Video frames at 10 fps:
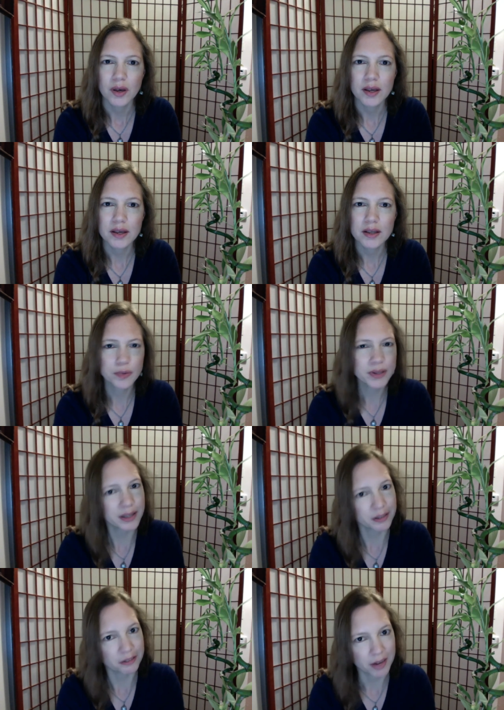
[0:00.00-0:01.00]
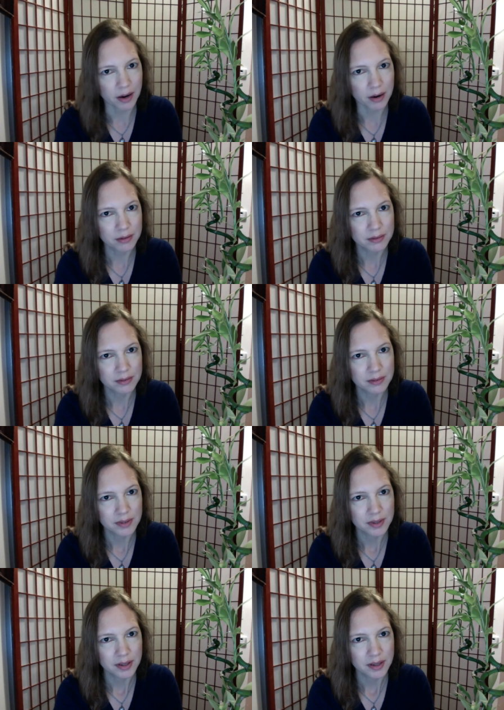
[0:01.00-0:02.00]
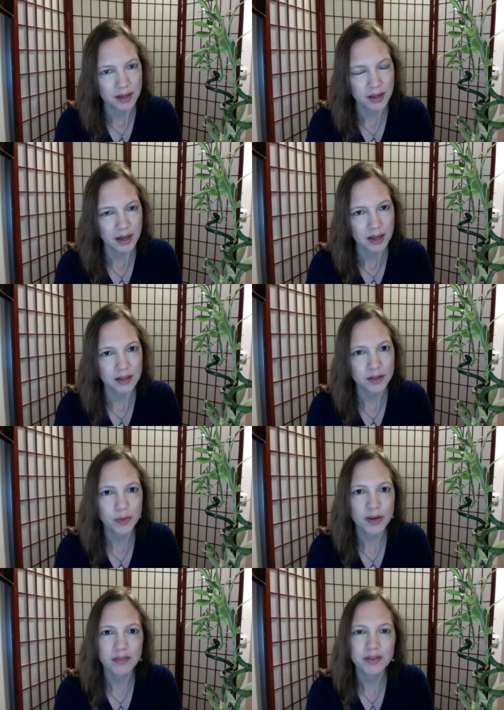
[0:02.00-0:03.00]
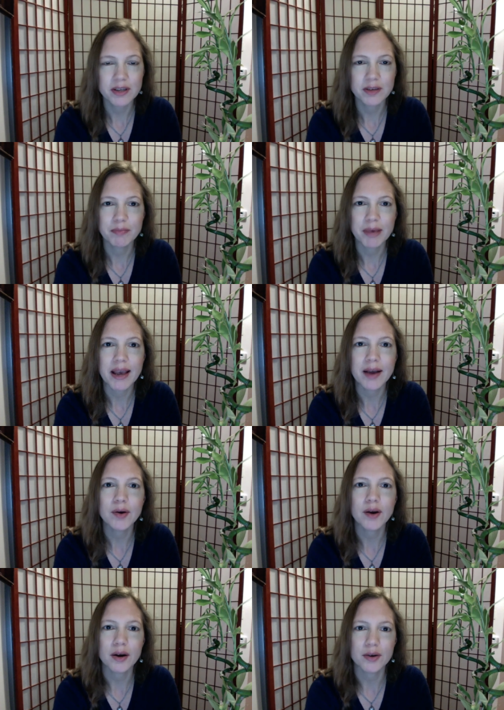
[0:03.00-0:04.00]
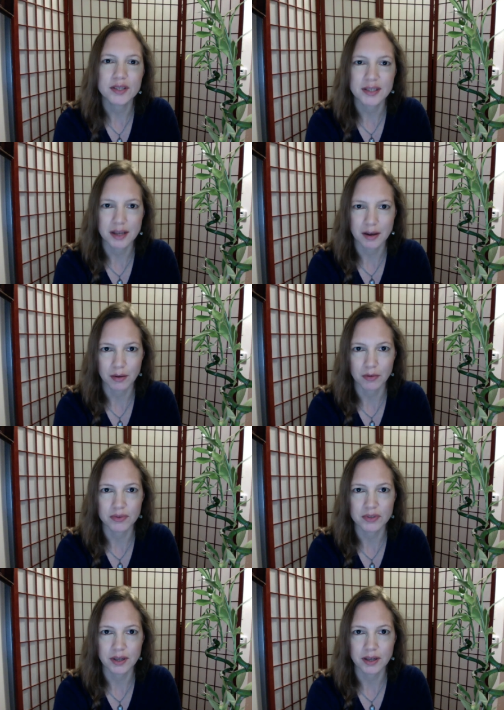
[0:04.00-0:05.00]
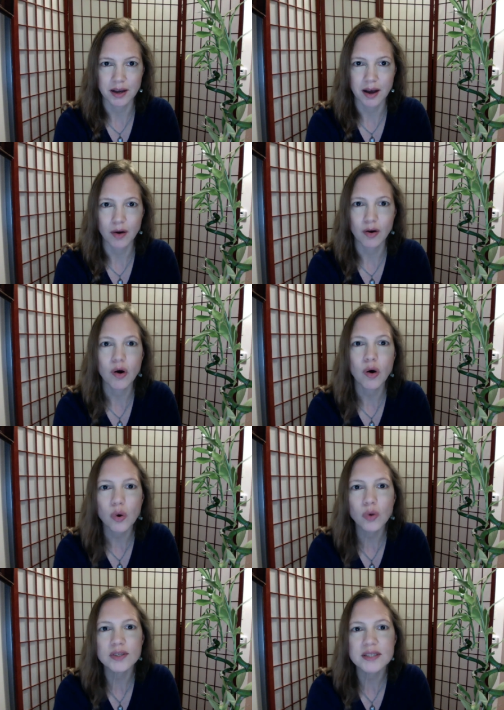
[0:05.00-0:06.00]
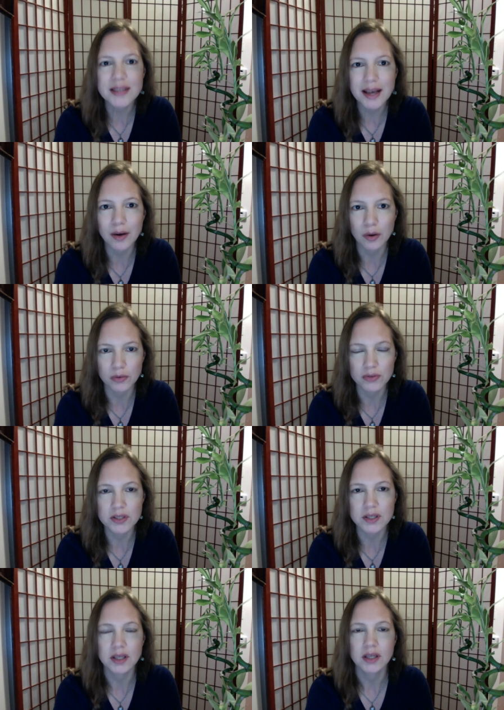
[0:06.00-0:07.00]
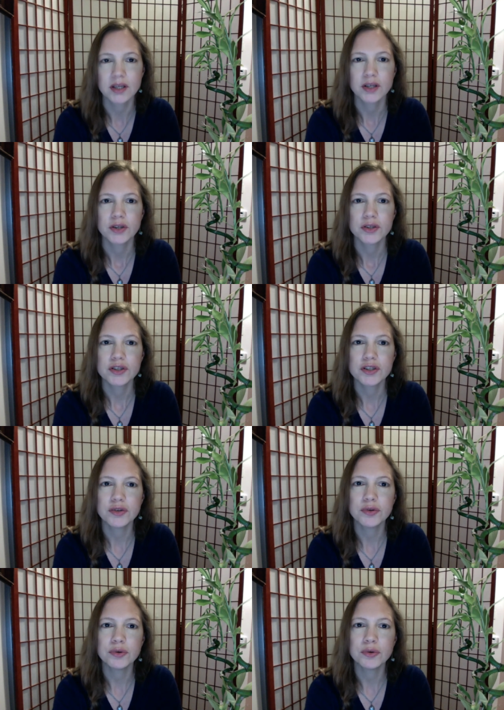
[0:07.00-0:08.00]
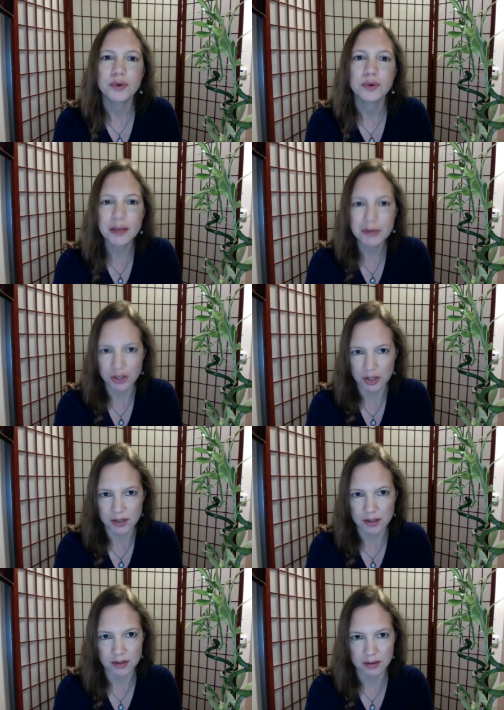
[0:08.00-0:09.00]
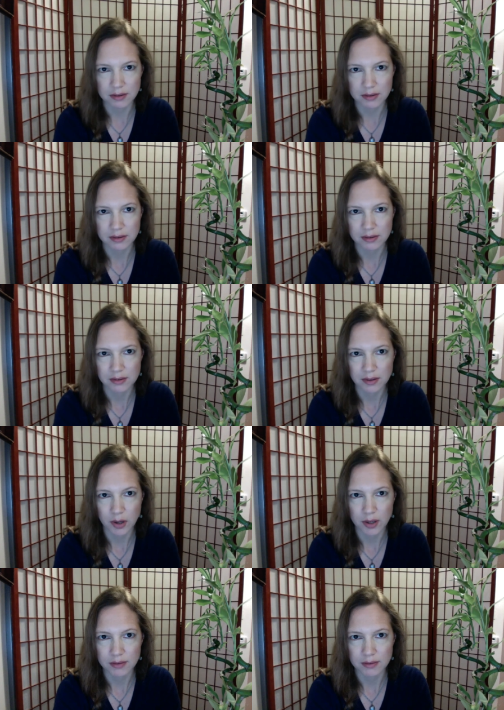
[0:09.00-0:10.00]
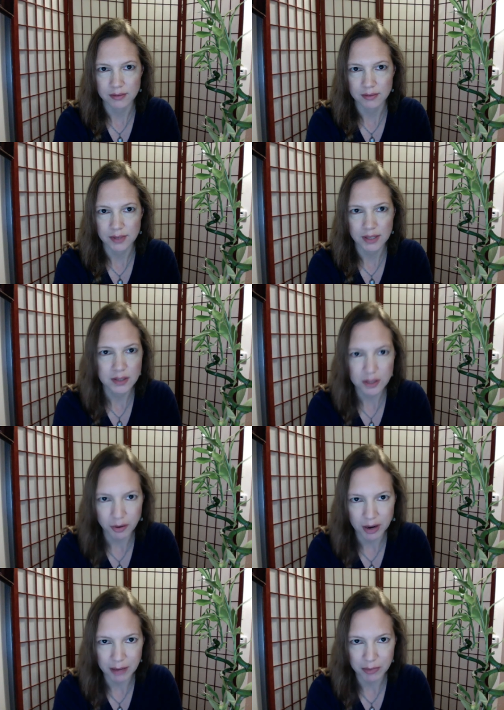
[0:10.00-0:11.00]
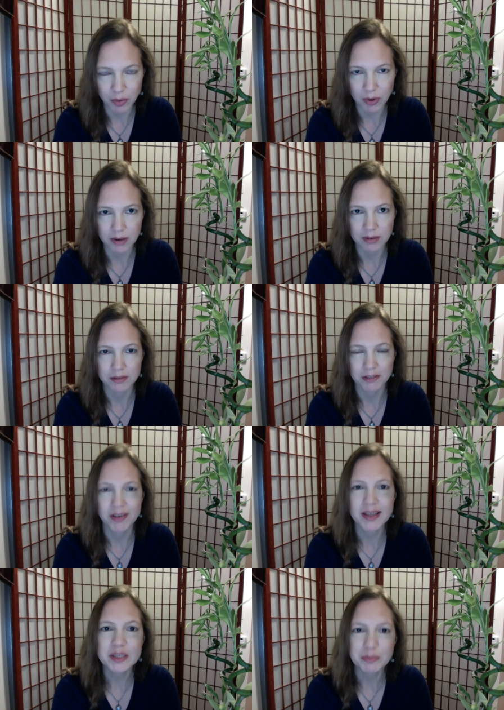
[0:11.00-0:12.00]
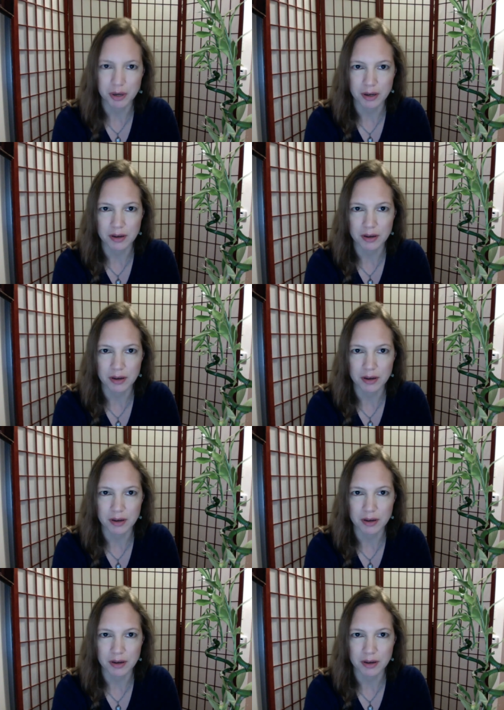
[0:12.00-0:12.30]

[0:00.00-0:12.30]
is really unfair. We often compare ourselves, like our whole selves, to images on Instagram or Facebook.